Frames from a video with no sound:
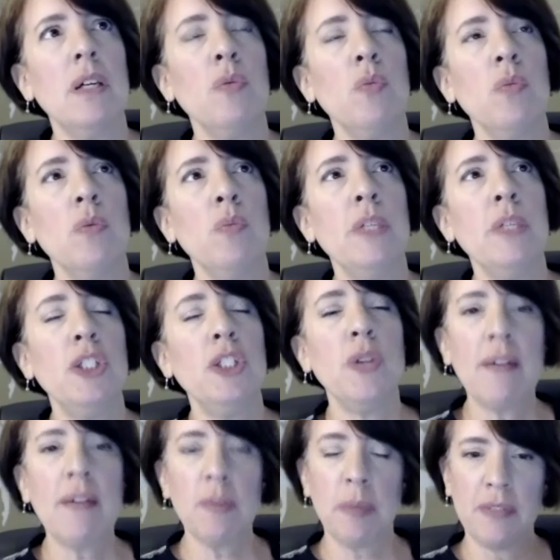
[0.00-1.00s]
we do
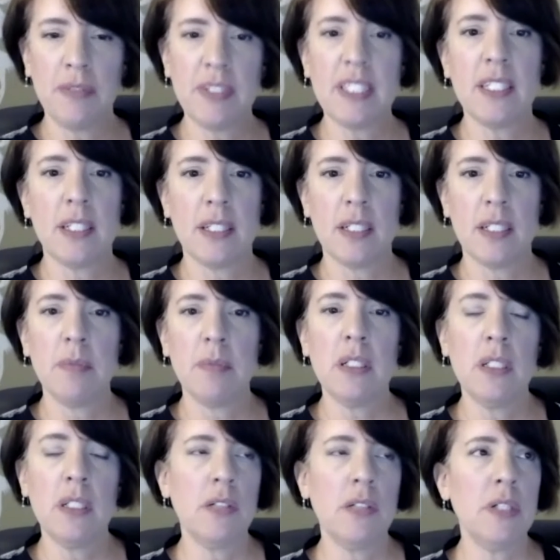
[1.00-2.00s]
have a bit of a system.
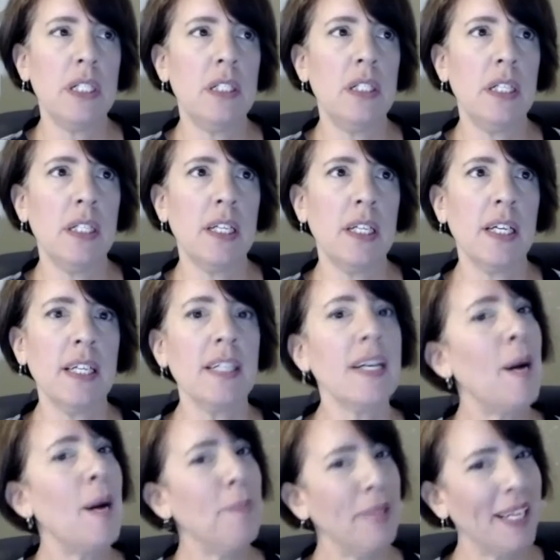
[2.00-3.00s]
You know, it can get
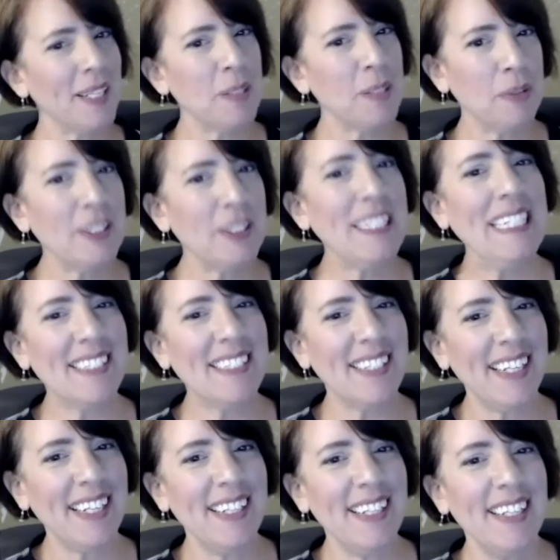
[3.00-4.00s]
complex pretty
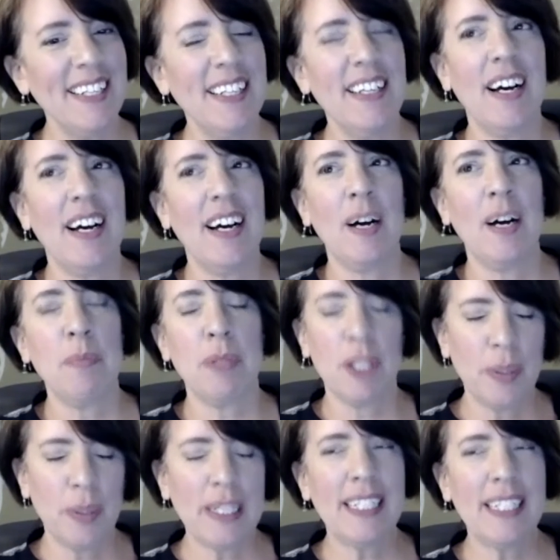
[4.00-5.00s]
easily, pretty
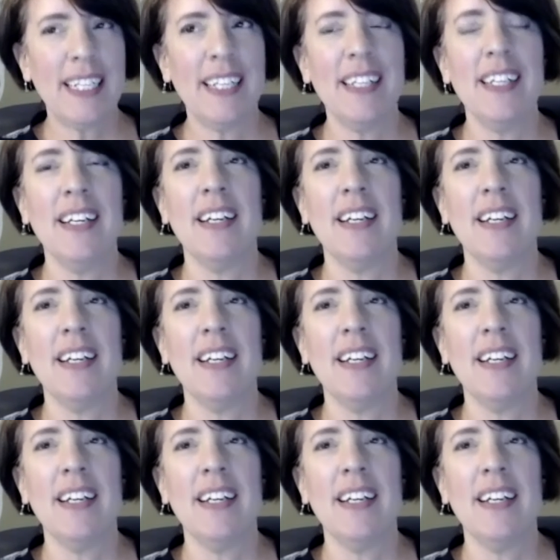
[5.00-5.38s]
quickly.